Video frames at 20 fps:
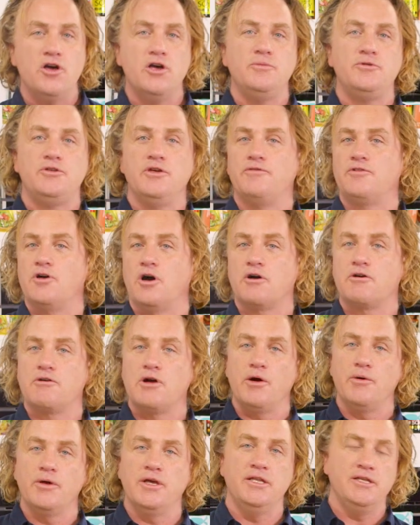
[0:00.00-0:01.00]
herbs you've got
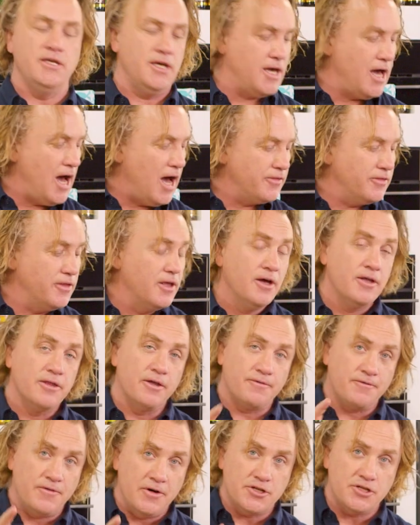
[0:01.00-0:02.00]
growing in your garden.
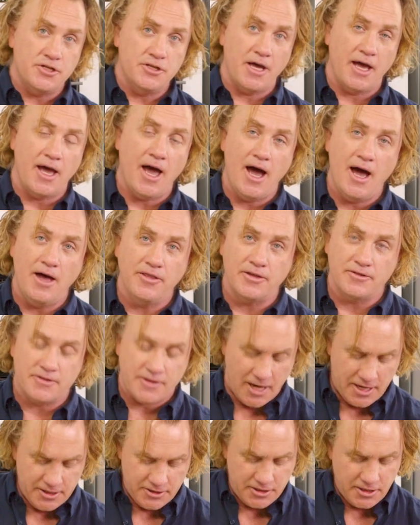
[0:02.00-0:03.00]
The fresher they are, the
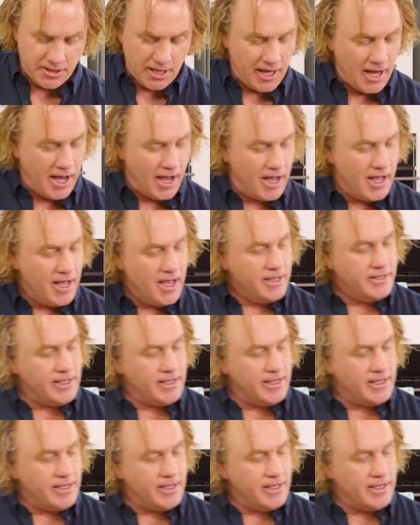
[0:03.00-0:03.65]
tastier they are.